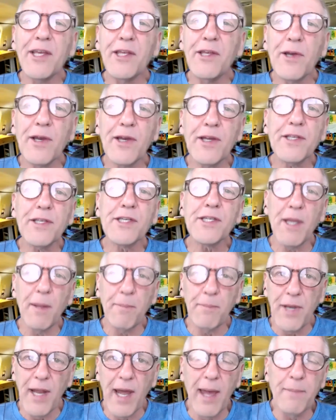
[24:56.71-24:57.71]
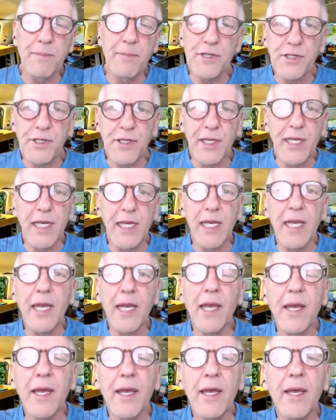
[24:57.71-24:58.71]
you can sometimes see
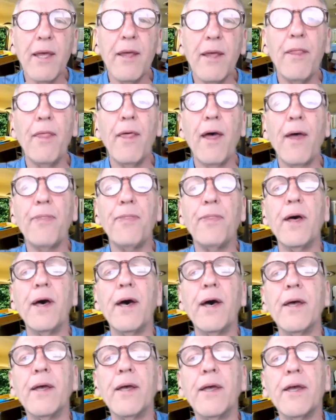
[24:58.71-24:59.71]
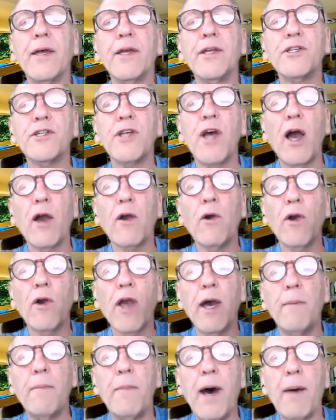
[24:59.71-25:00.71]
that the shock will
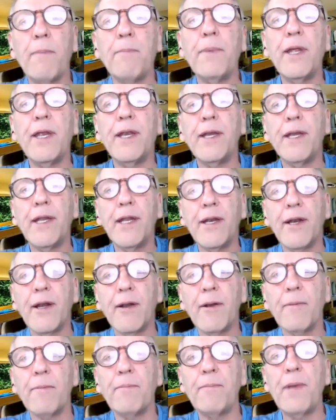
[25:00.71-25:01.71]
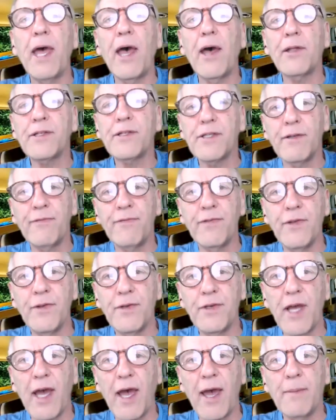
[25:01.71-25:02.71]
come up and it'll bounce a few
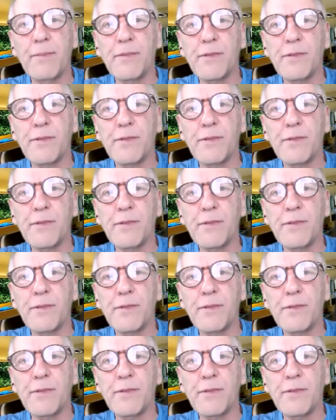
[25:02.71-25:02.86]
times